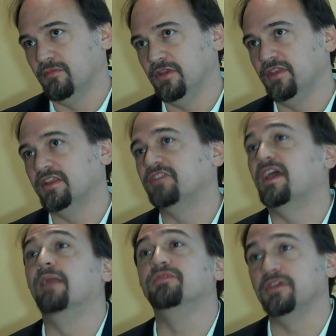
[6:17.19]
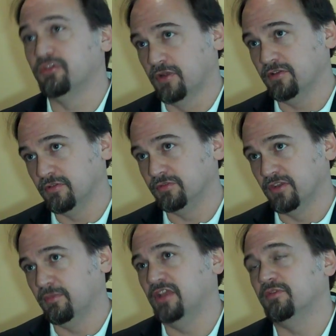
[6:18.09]
And we think that's absolutely critical
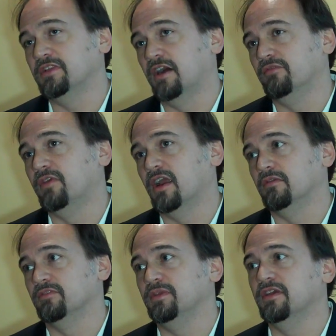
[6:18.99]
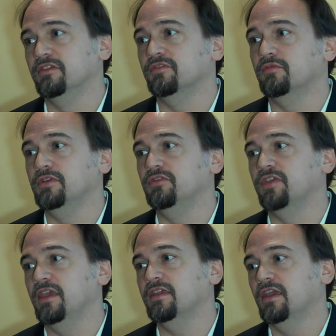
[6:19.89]
to the management cloud environment, because when you
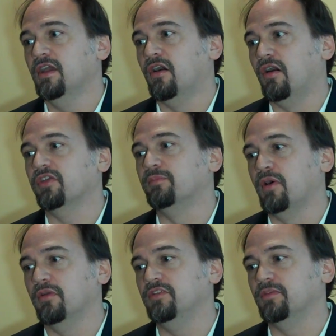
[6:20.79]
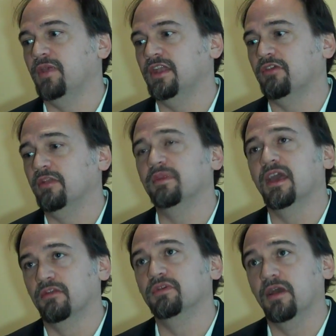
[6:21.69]
take all the components and integrate them
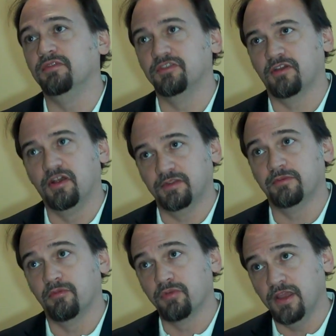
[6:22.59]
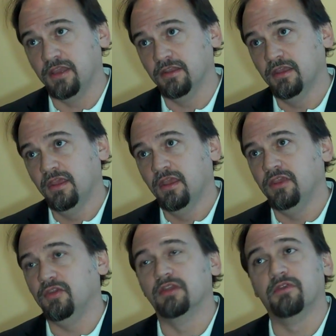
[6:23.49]
together without this concept of a brain,
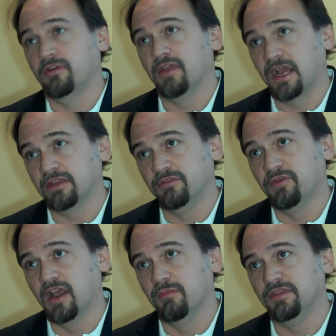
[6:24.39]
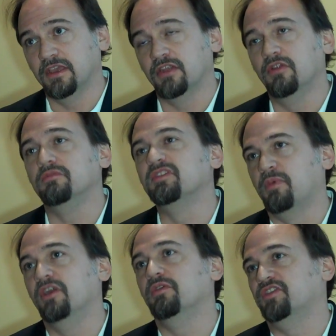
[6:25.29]
you get a very reactive environment that can only
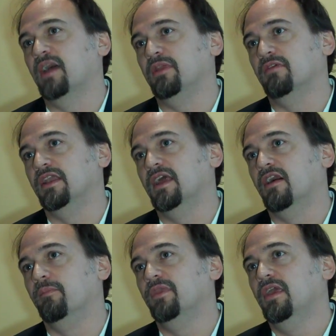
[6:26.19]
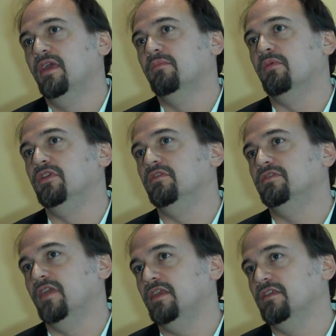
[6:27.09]
respond to what's happening right now. But when you
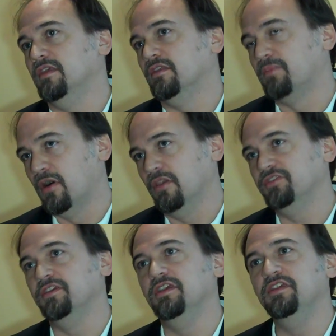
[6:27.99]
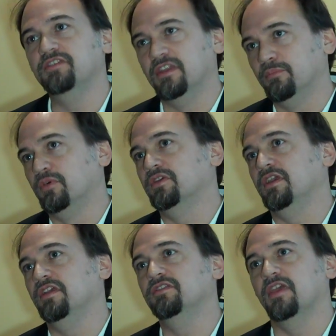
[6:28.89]
take the policies and the
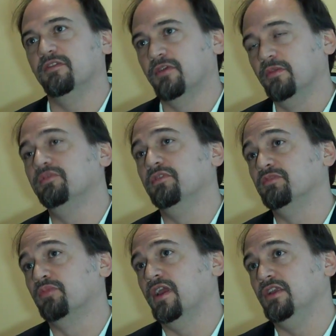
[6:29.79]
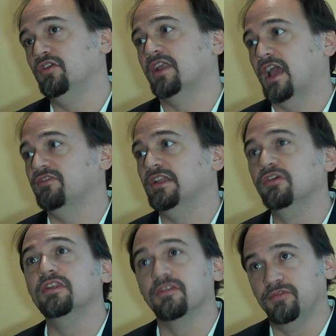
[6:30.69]
bookings and run them through this brain, you can actually
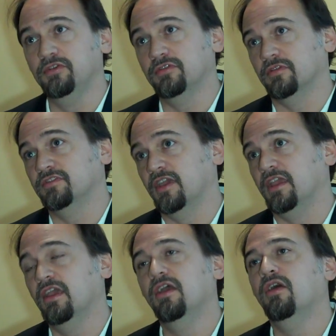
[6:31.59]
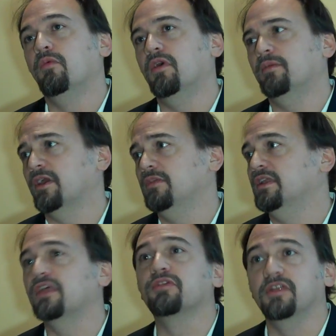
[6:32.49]
look into the future and say, what am I going to
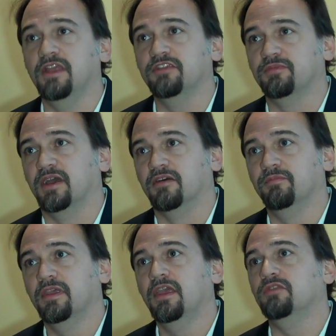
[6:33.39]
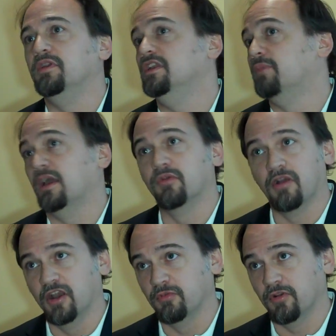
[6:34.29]
be like 30 days from now? Do I need to buy more
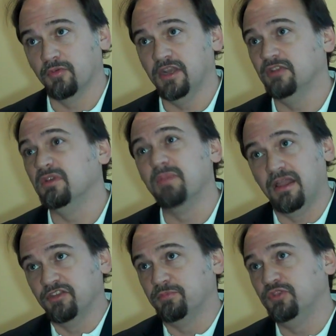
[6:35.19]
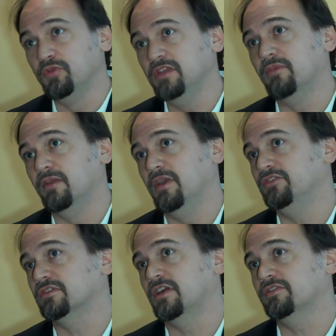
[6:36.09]
hardware? Do I need to rebalance between my
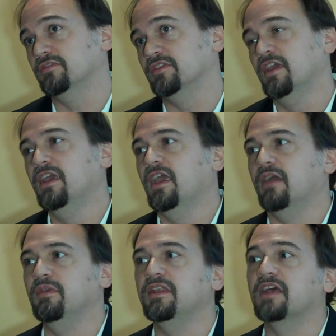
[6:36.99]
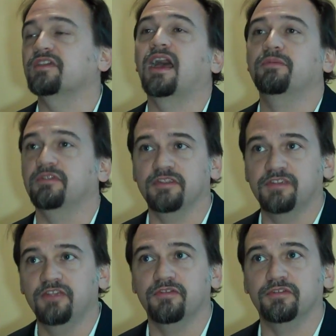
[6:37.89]
major clusters? And we think that's absolutely
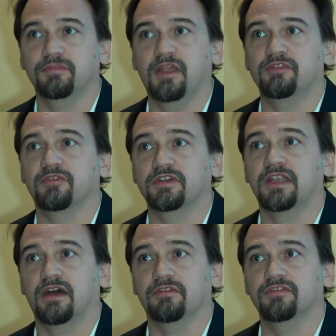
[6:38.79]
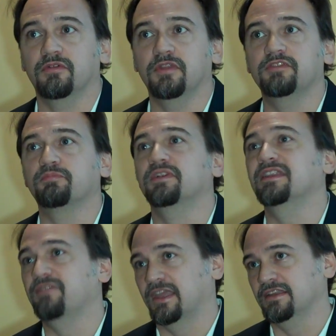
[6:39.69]
essential to management of the cloud. So this
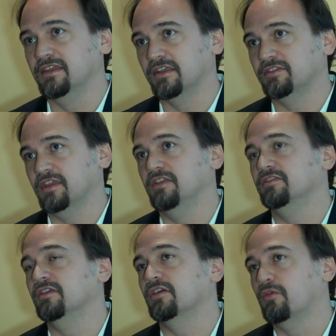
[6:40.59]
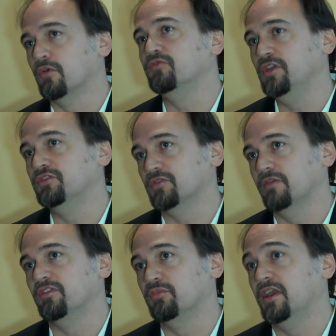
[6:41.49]
predictive analytics is the core feature
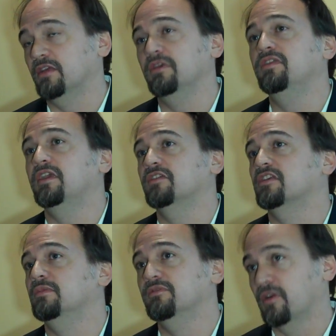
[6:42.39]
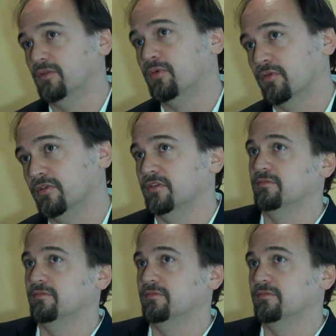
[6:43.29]
of this brain that we think is going to be very important.